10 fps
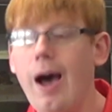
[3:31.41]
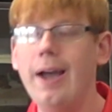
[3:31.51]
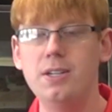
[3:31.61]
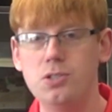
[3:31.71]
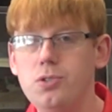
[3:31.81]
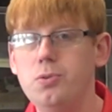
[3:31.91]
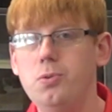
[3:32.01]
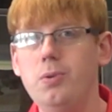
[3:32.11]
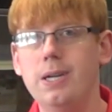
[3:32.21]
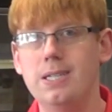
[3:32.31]
I
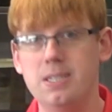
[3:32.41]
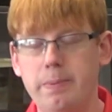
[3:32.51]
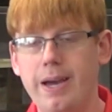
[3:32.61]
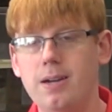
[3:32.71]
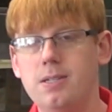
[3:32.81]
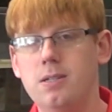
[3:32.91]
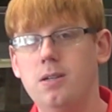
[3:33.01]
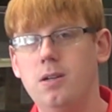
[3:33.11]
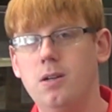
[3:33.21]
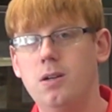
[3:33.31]
do expect
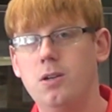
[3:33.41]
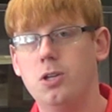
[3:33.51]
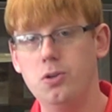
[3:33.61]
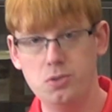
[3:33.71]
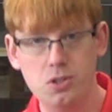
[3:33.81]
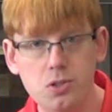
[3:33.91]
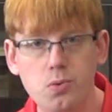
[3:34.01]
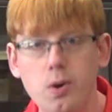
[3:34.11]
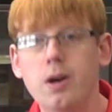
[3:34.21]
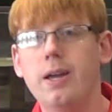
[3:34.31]
you to do
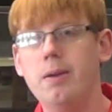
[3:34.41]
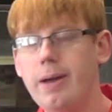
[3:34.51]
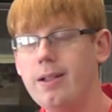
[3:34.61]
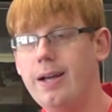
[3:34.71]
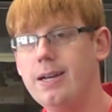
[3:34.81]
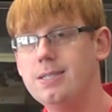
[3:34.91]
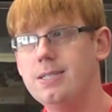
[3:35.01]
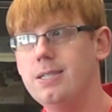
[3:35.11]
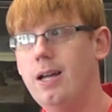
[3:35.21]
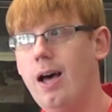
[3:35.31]
work in my class.